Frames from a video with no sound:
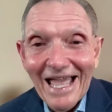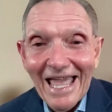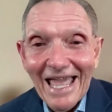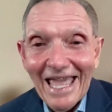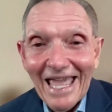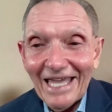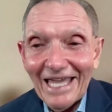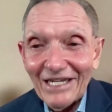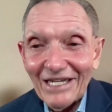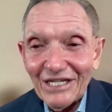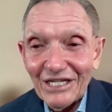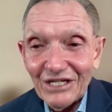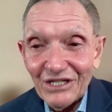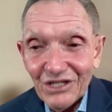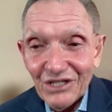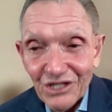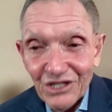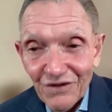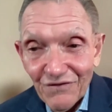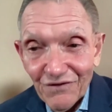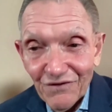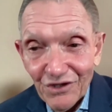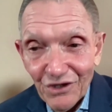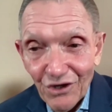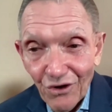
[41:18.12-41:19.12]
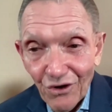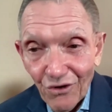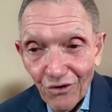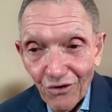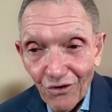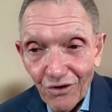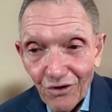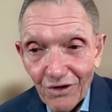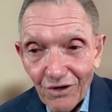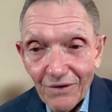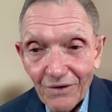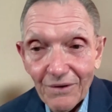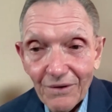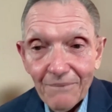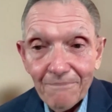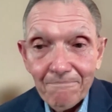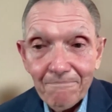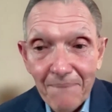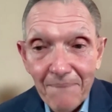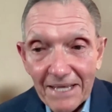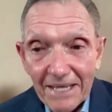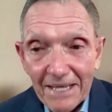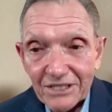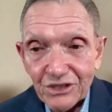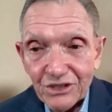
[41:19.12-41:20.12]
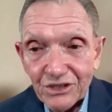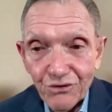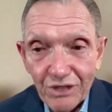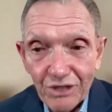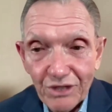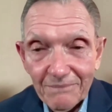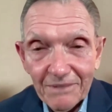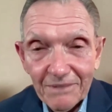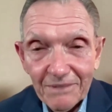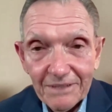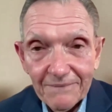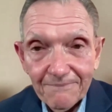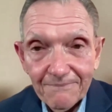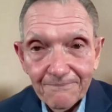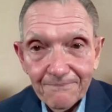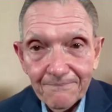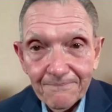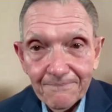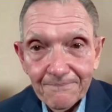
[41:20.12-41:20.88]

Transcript: and Entyvio best treatment?